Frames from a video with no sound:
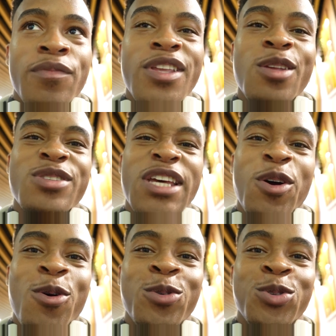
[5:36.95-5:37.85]
Then there was
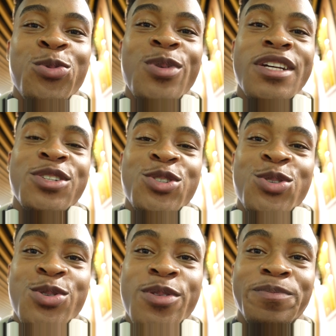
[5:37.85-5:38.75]
that old weird
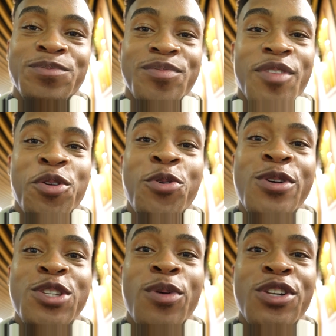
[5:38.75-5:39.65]
dude that
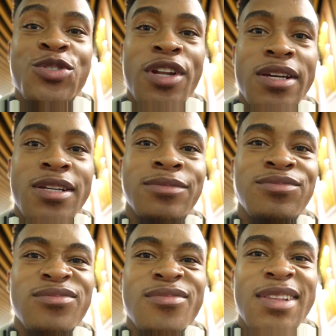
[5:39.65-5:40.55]
always wants to
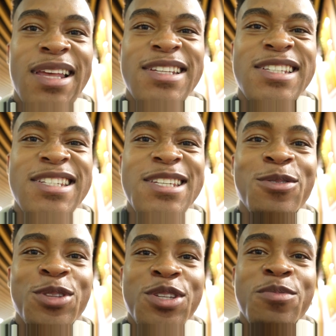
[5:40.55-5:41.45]
like
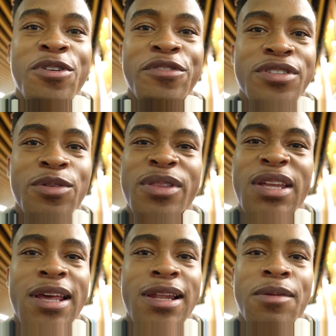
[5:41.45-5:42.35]
steal the Smurfs. The one
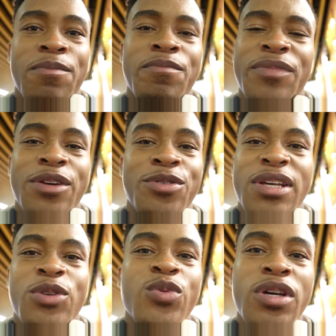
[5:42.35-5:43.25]
that had like, I don't know, he
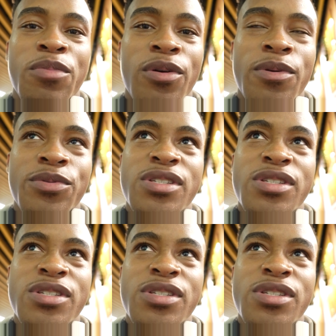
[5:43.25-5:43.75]
had weird problems.